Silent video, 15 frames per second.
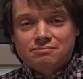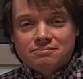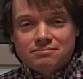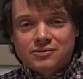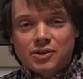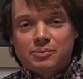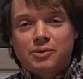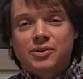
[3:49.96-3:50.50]

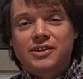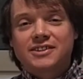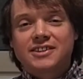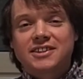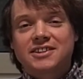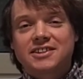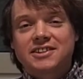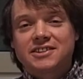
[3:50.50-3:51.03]

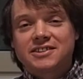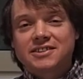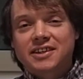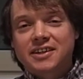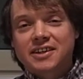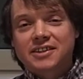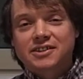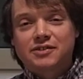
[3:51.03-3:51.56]
communities in
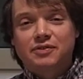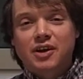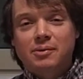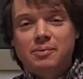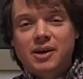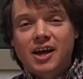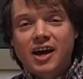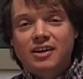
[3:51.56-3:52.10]

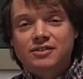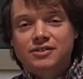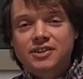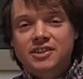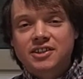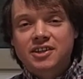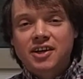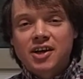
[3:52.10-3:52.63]
developing
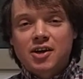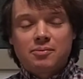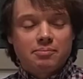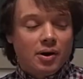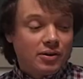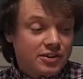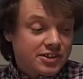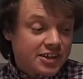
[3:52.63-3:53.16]
countries,
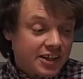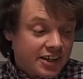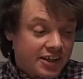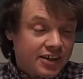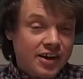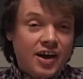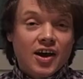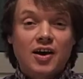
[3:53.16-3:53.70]
mostly
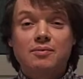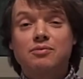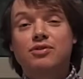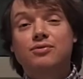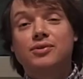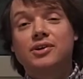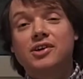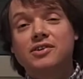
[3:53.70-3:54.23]

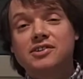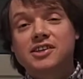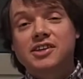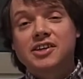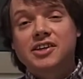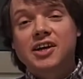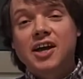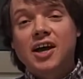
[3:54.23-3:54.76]
through
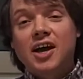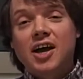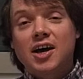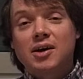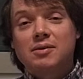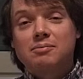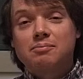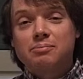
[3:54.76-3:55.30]
using
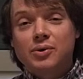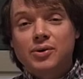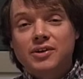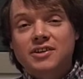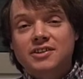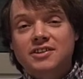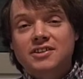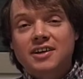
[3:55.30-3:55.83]

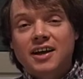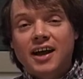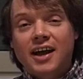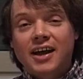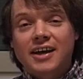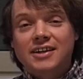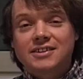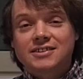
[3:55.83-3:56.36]
books
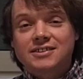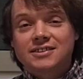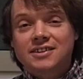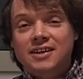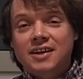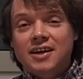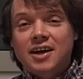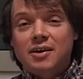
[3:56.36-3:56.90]
and
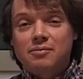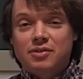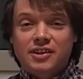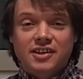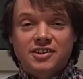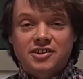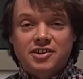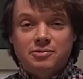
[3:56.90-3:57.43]

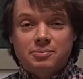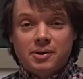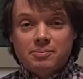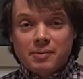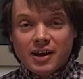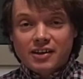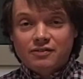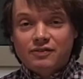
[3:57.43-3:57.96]
things that have been
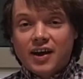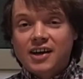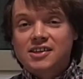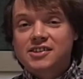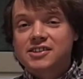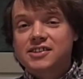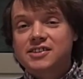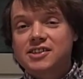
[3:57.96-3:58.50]

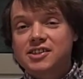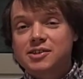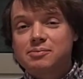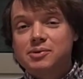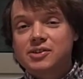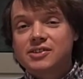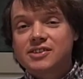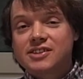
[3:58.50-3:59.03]
manufactured in these
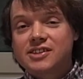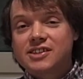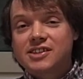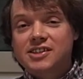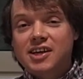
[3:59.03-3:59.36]
communities